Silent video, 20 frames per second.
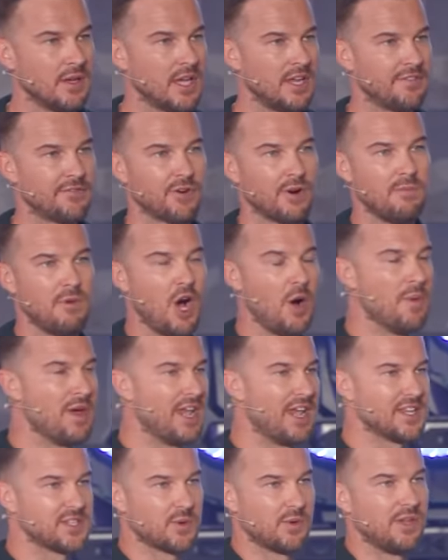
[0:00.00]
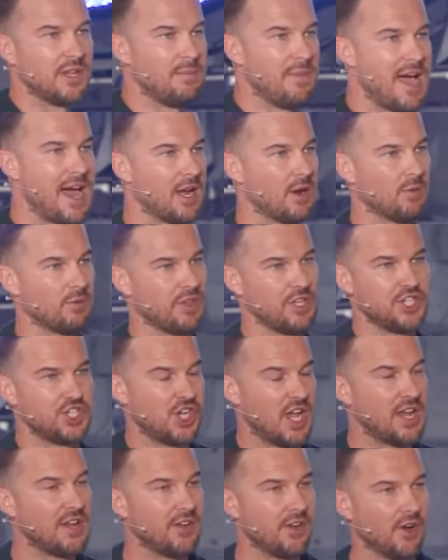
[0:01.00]
And for a moment, it doesn't really matter the
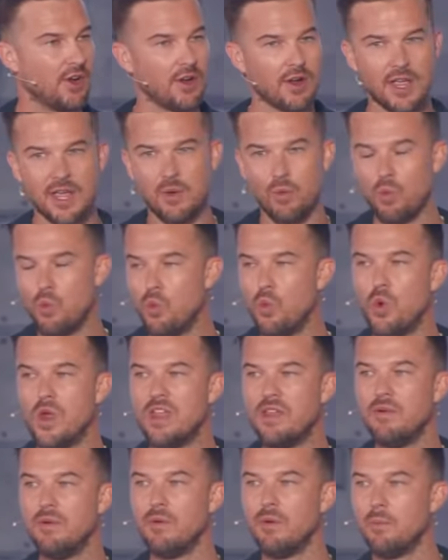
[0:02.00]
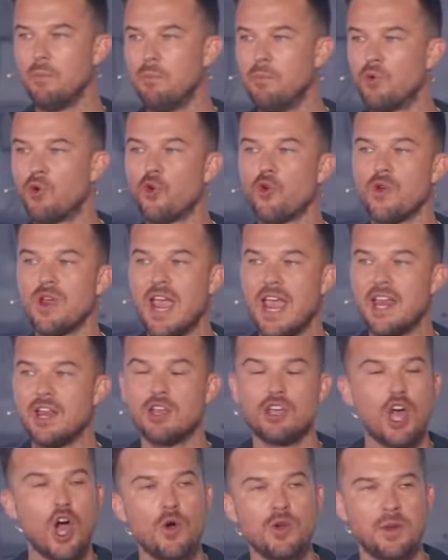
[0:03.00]
gender. We
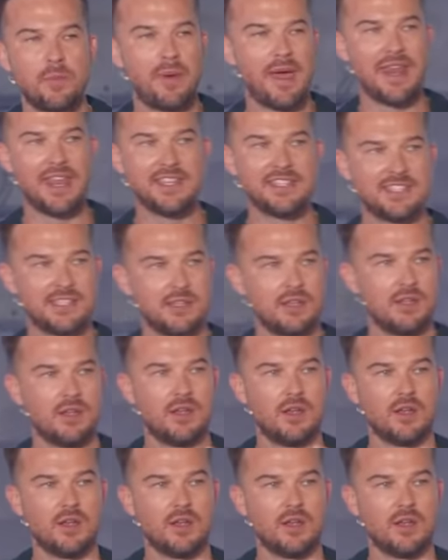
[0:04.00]
create codependent